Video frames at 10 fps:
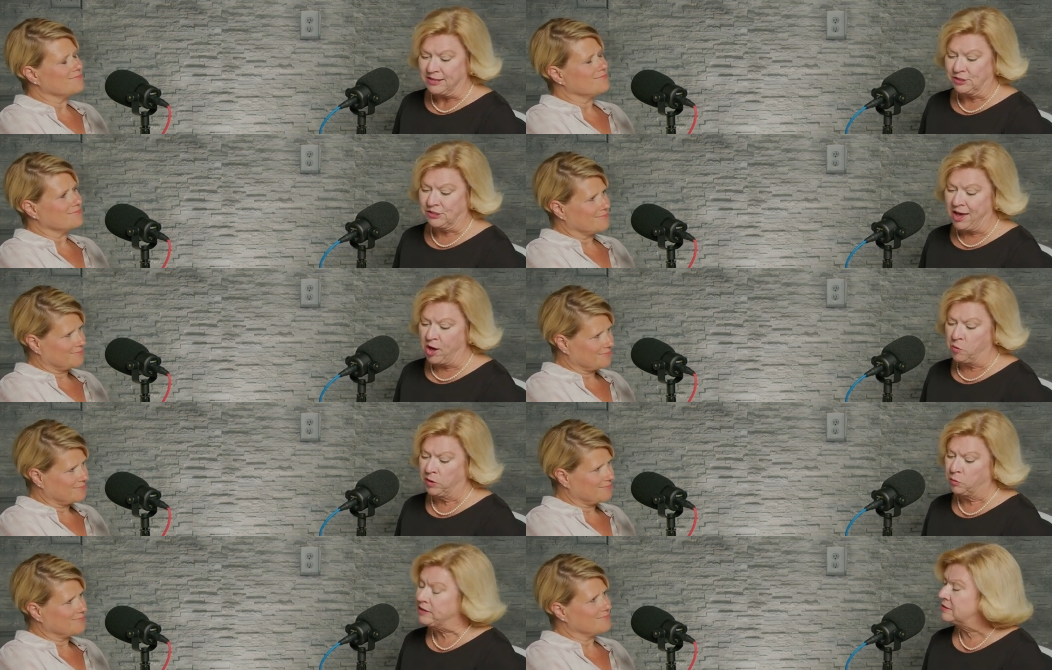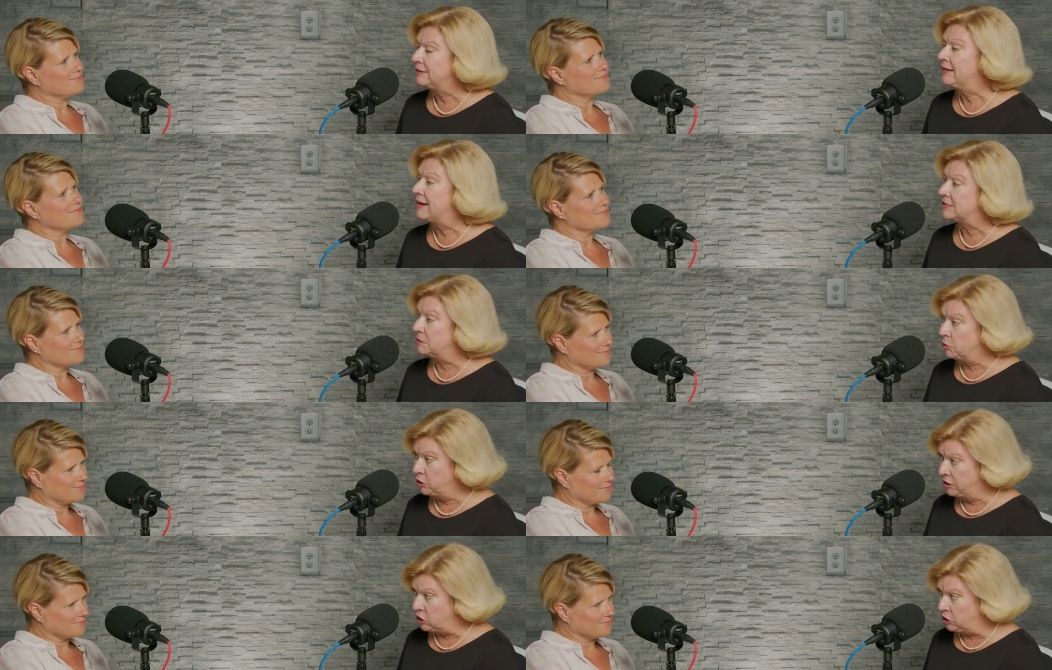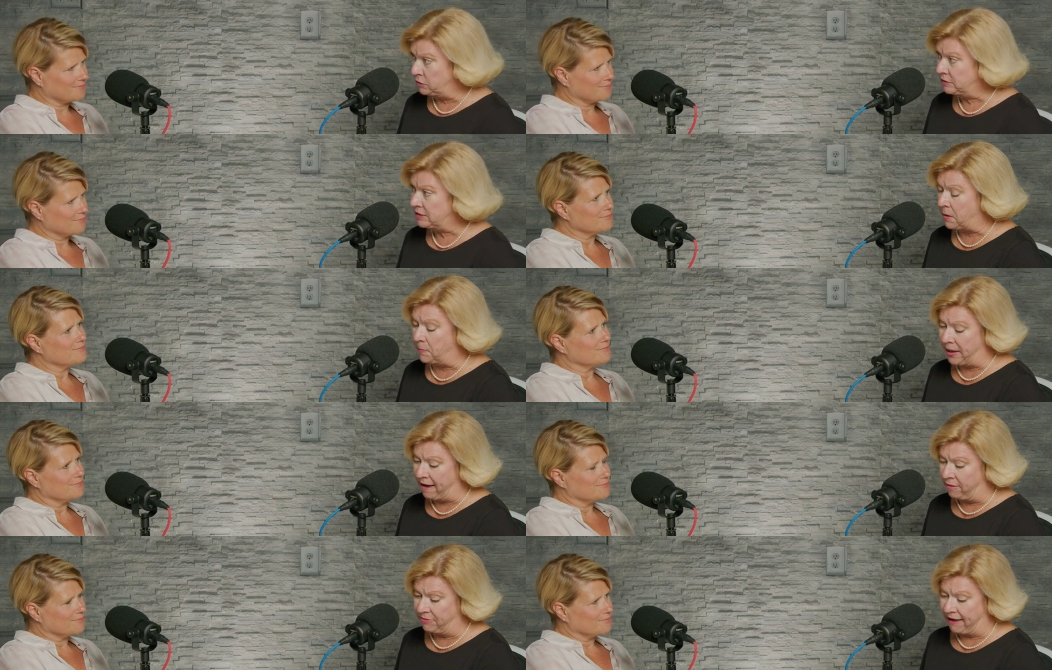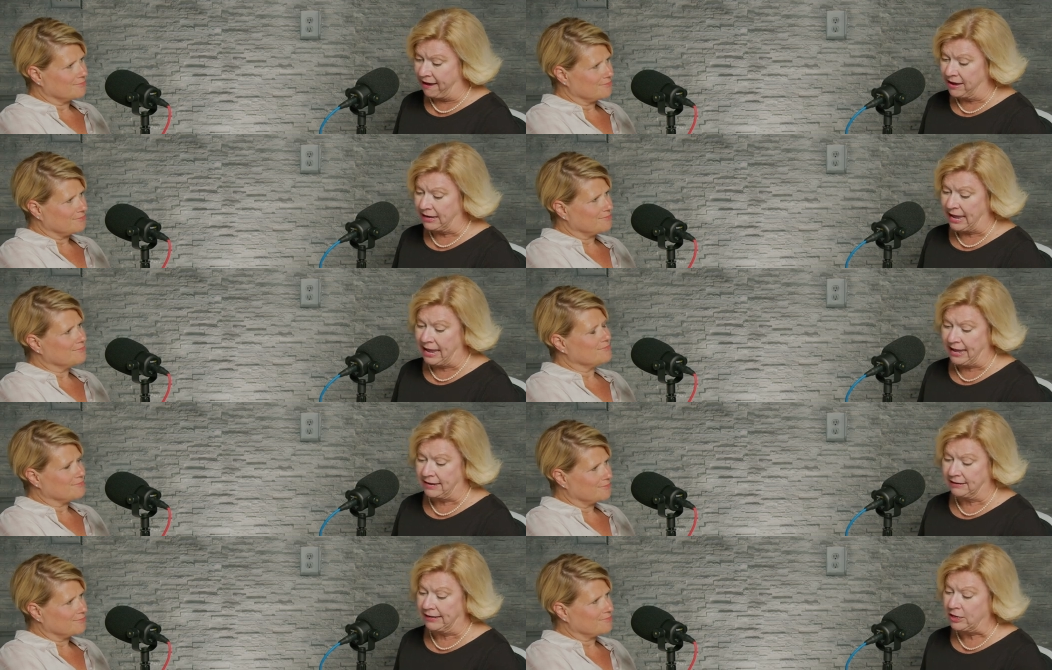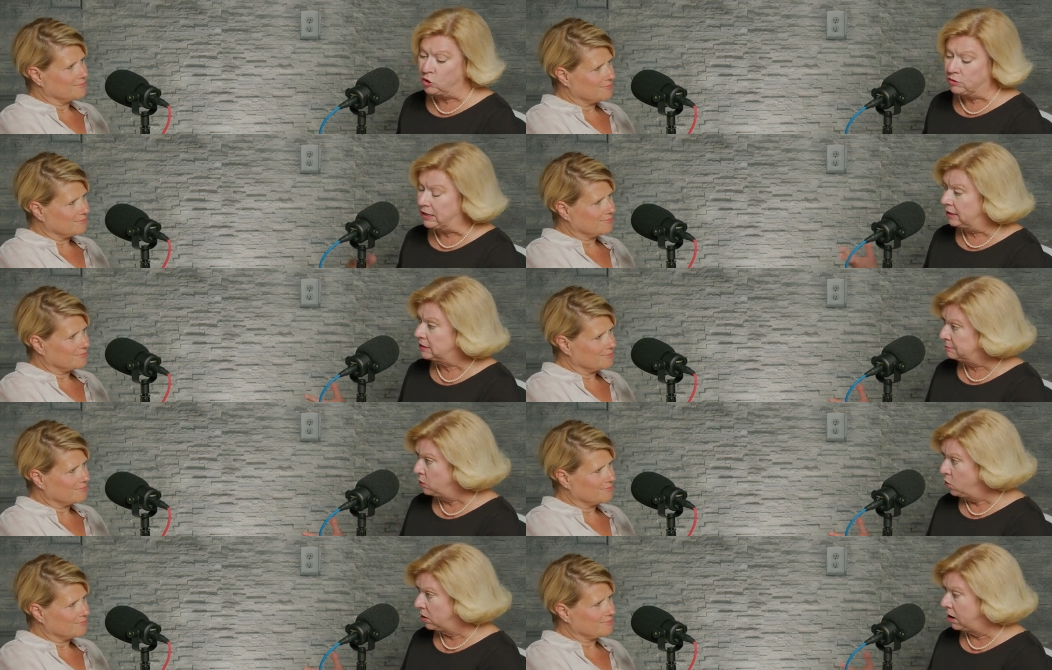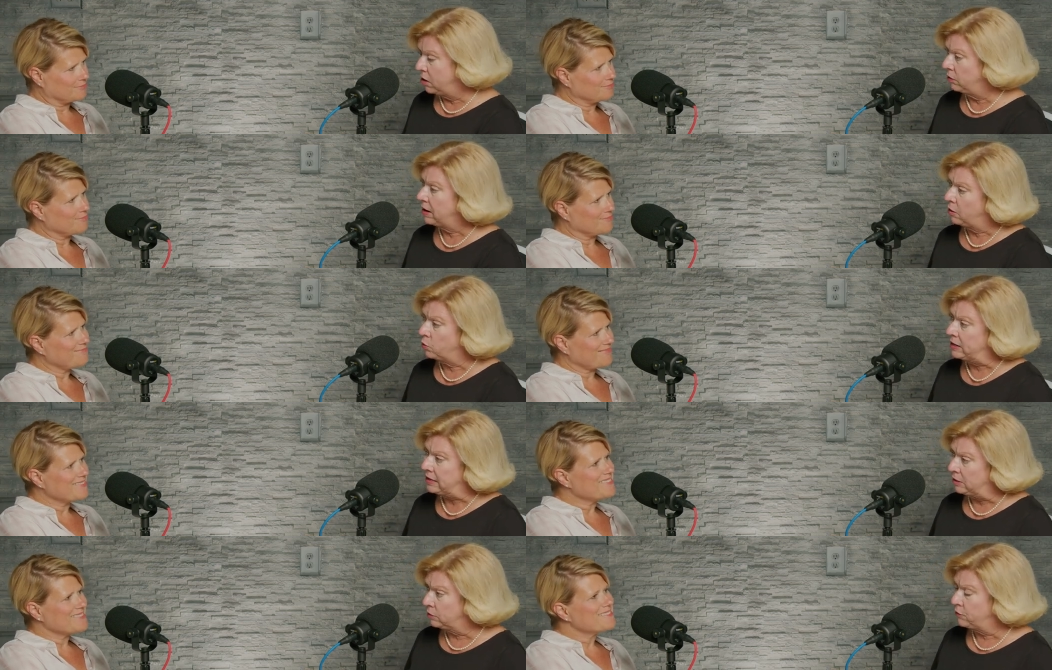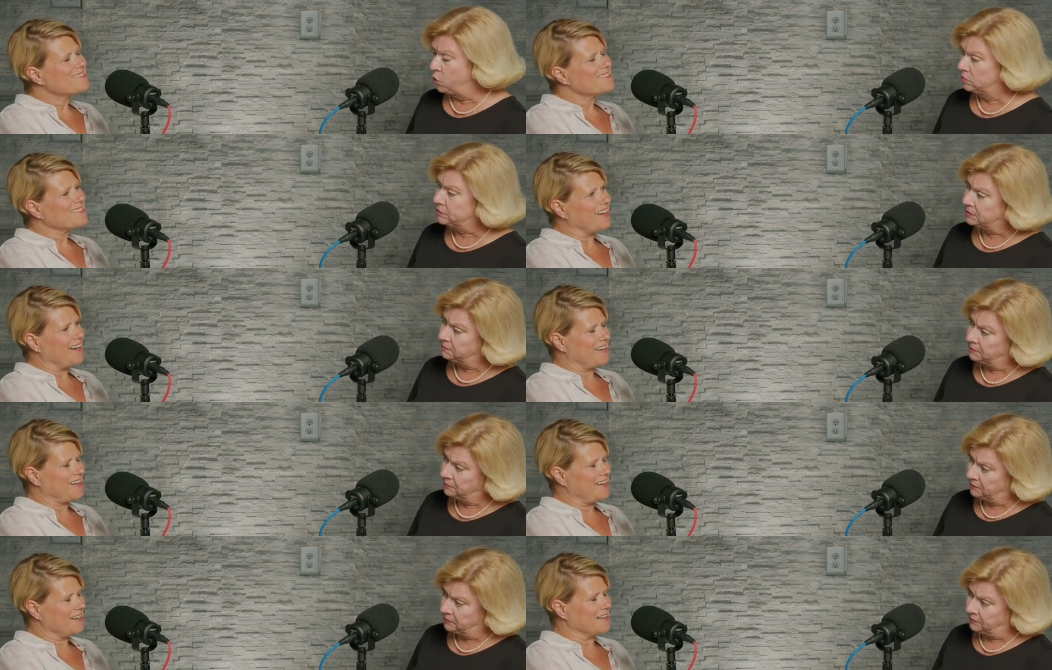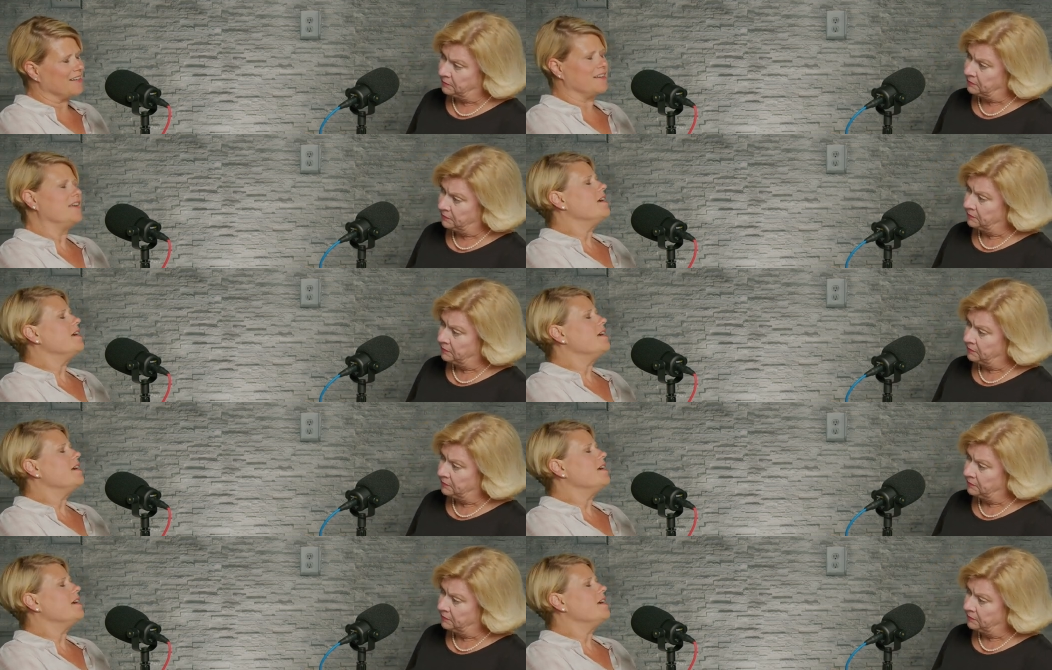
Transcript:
Speaker 1: So, we recently got some good news about that. And can you tell us more on our reading reforms? I can.